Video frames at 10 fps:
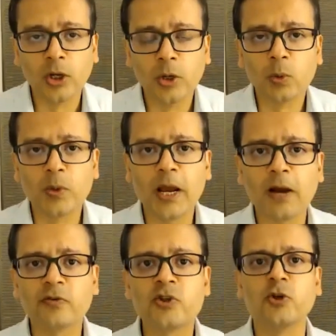Well, we
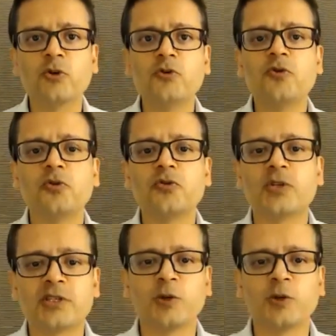have two
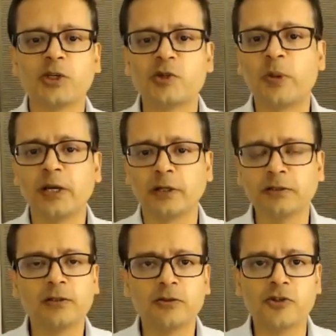distinguished
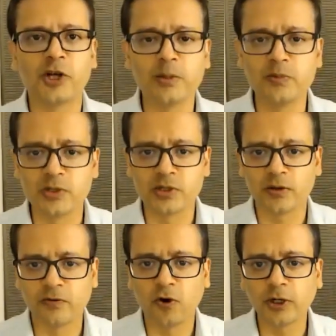speakers, James
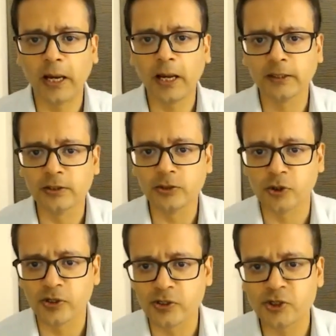Fok and
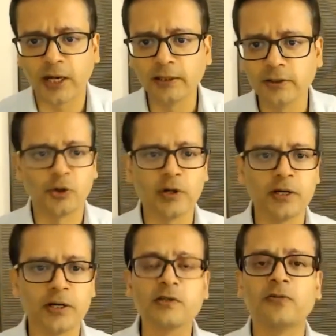Joyce Chang,
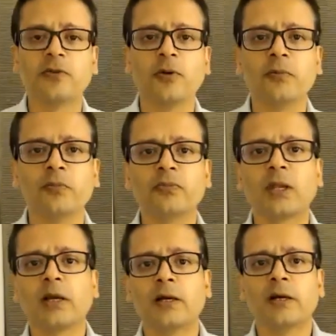joining us from
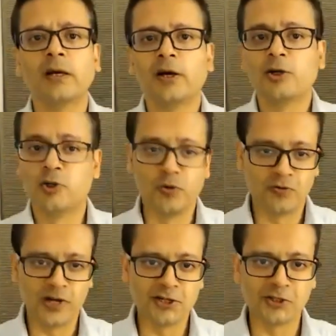two
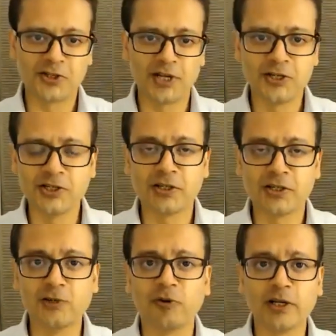financial centers,
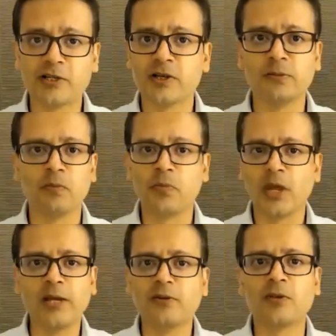literally some
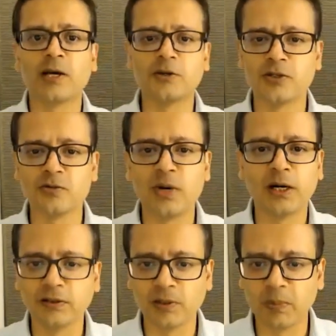8,000
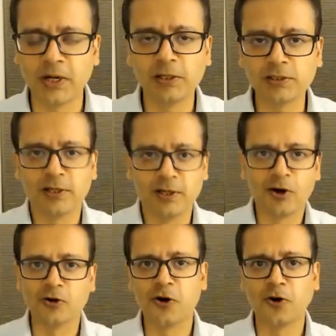miles apart,
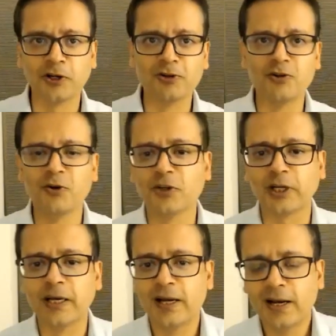Hong Kong and New
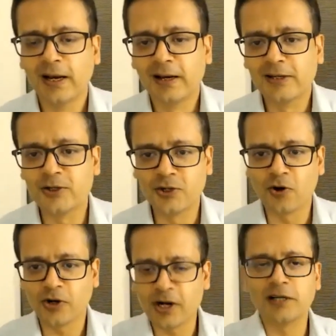York, to
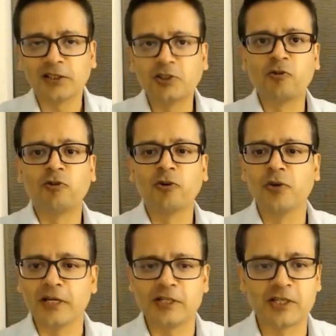talk us through
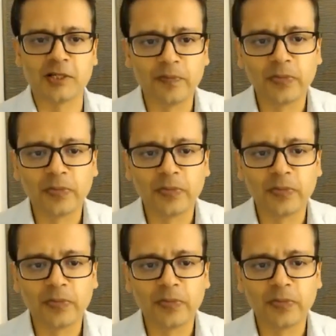this.